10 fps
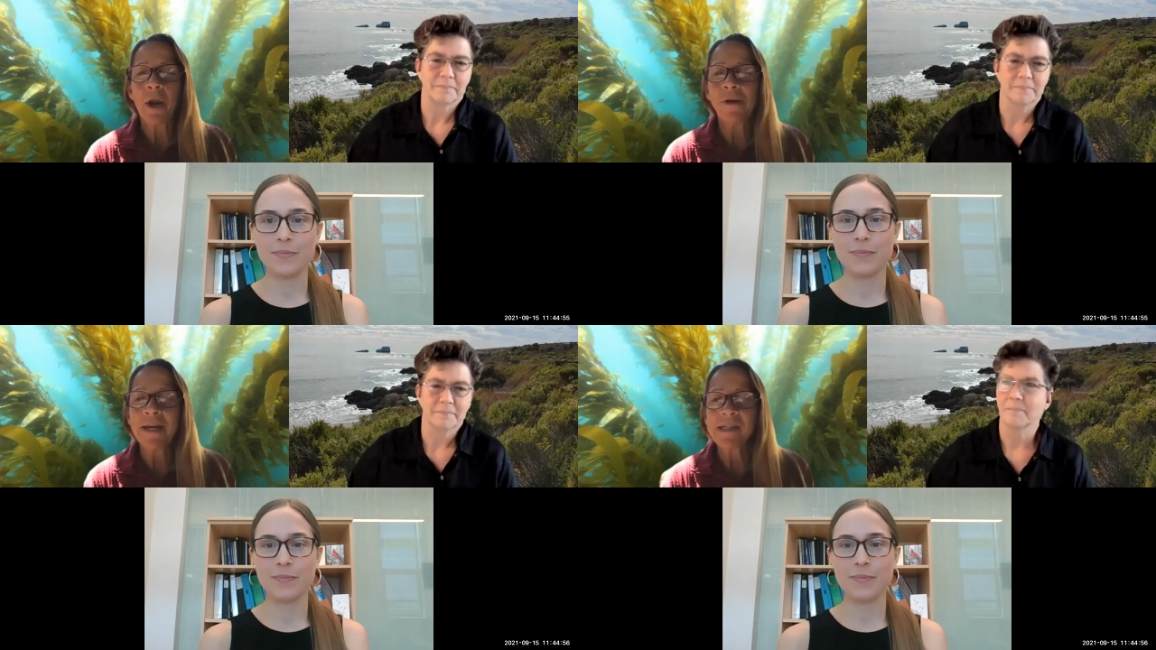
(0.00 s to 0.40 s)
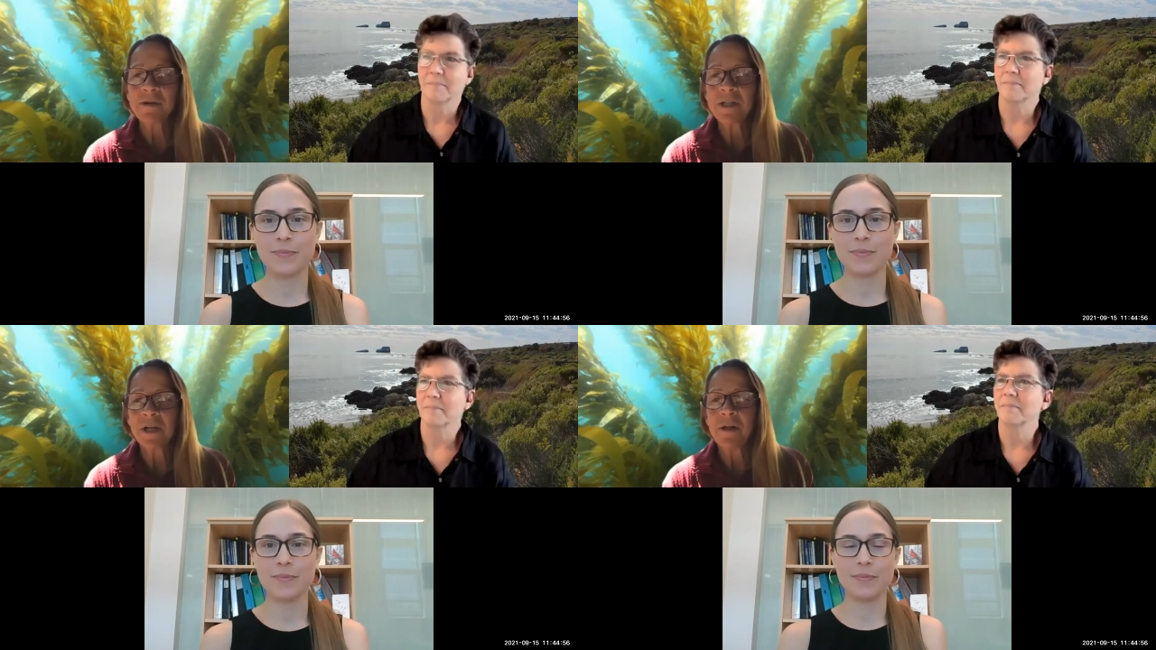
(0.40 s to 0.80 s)
Speaker 1: okay, so to
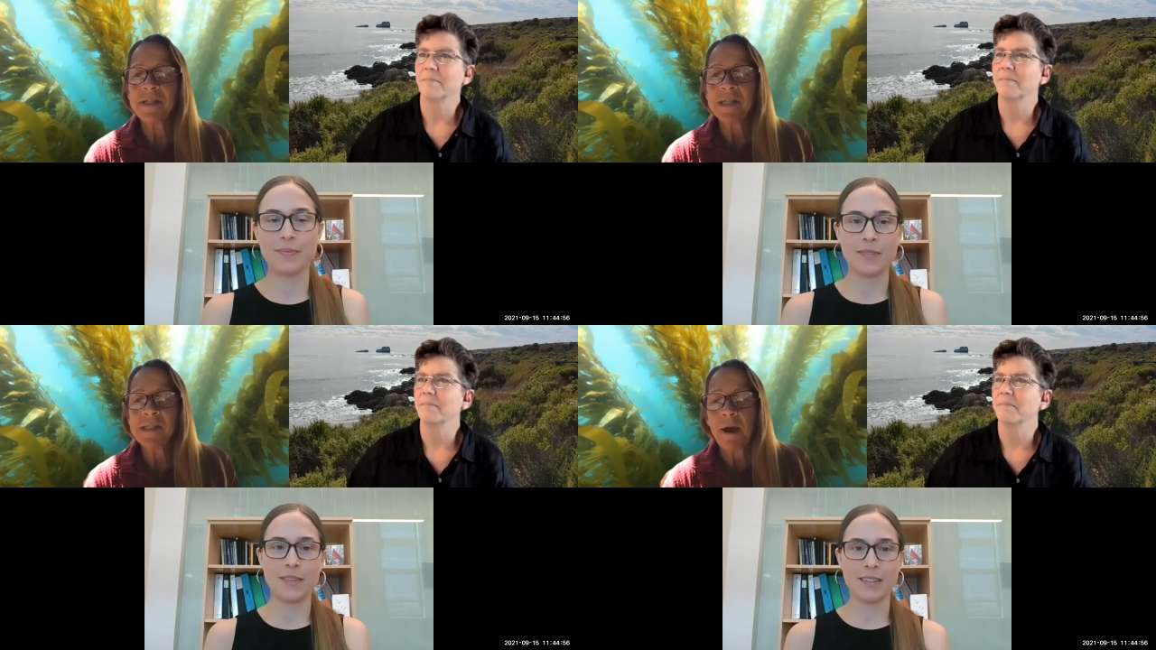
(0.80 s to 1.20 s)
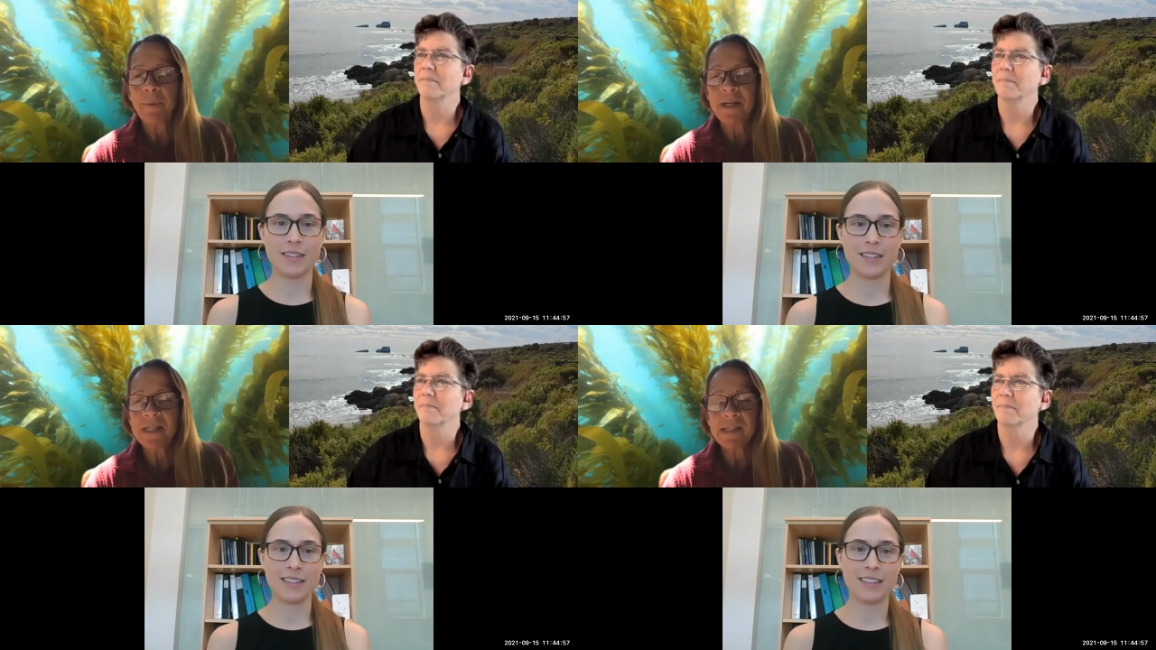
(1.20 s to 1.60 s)
close this out,
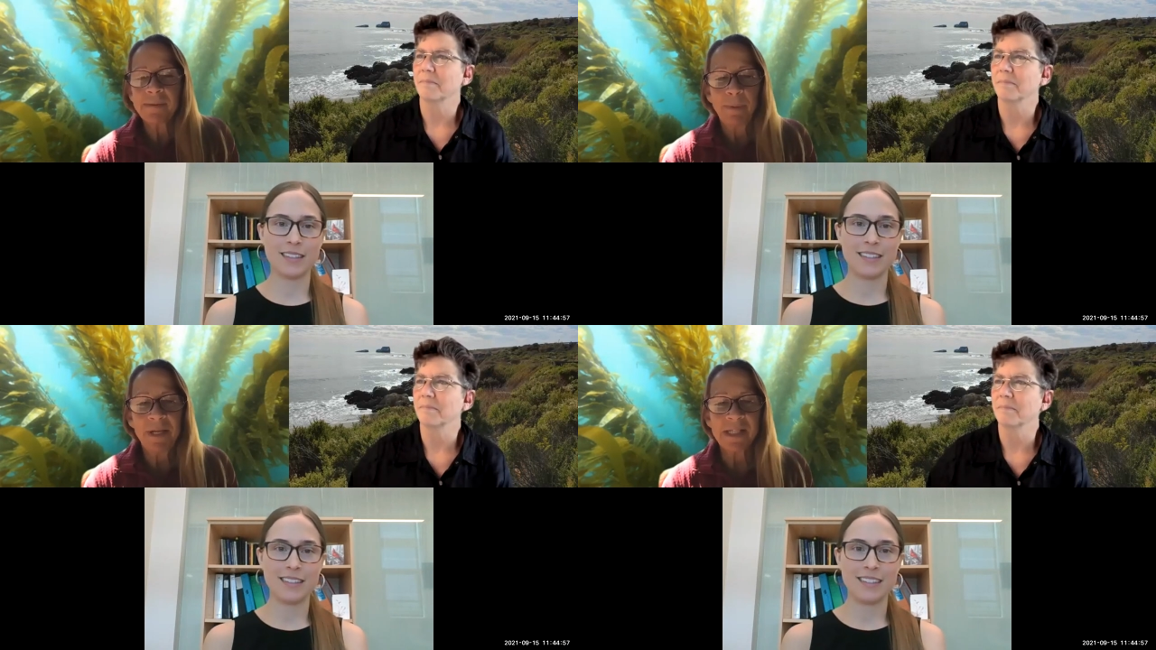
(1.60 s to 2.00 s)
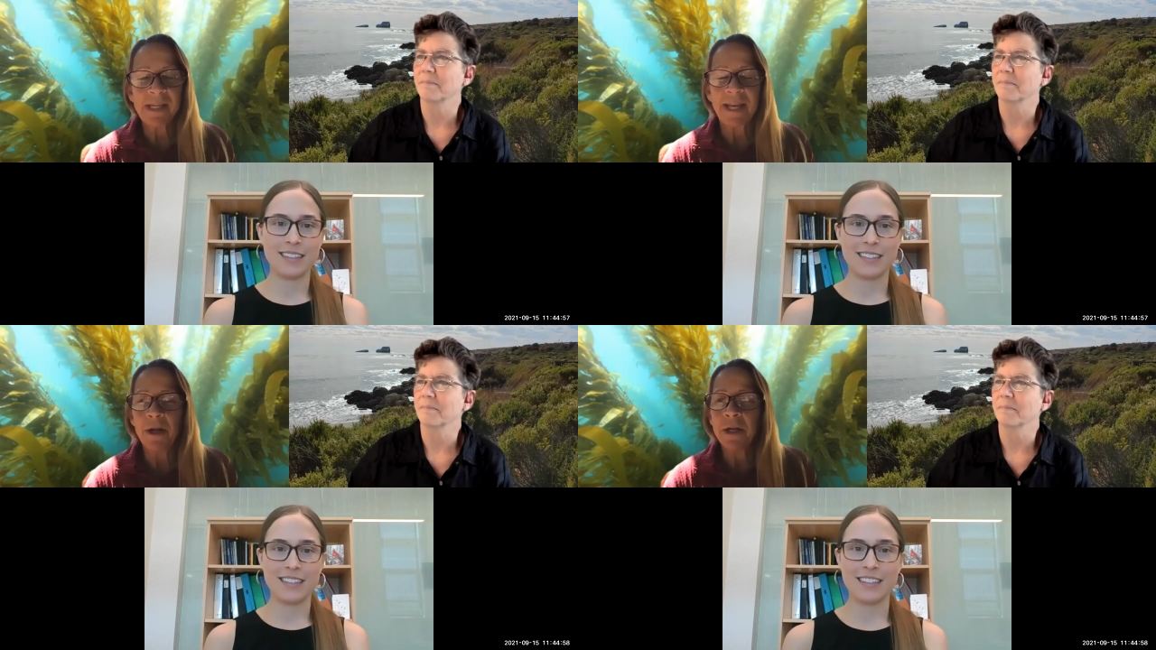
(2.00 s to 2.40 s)
please, please get
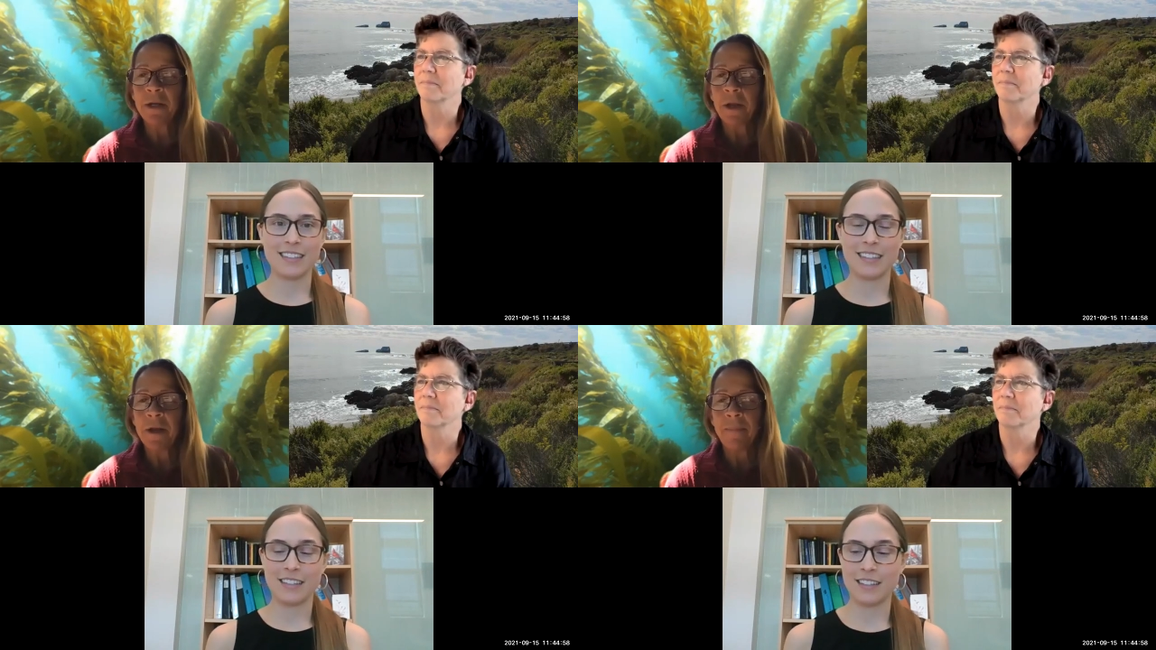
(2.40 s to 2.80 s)
on um,